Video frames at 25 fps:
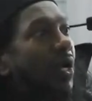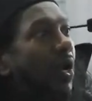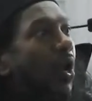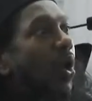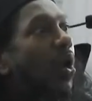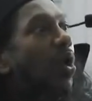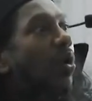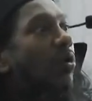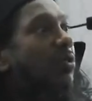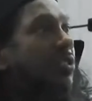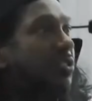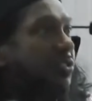
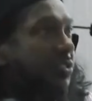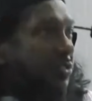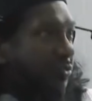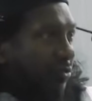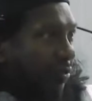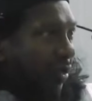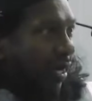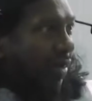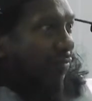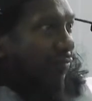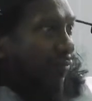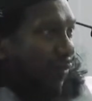All this
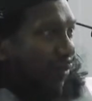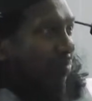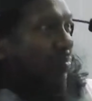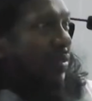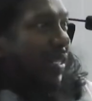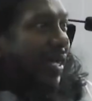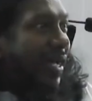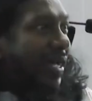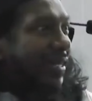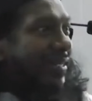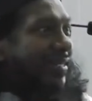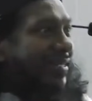derived from
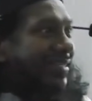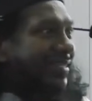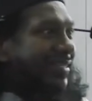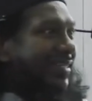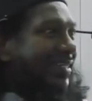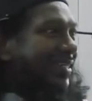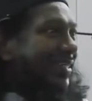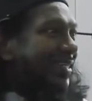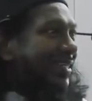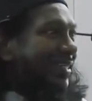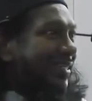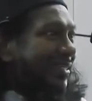that,
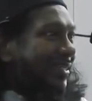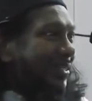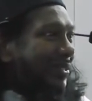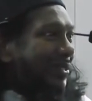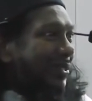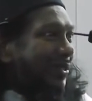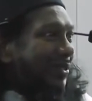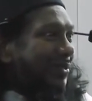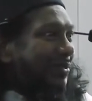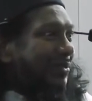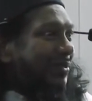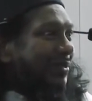you
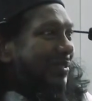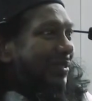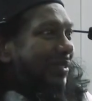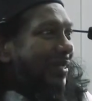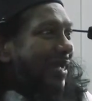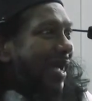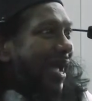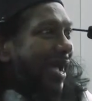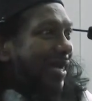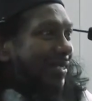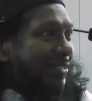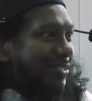know,
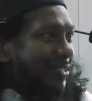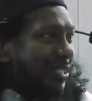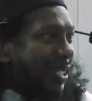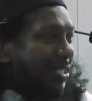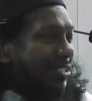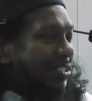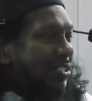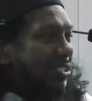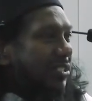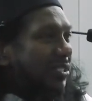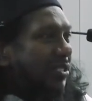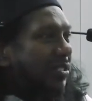
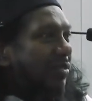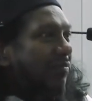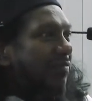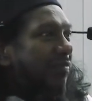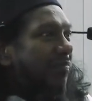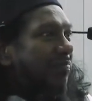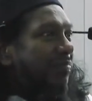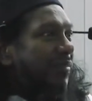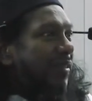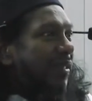excessive,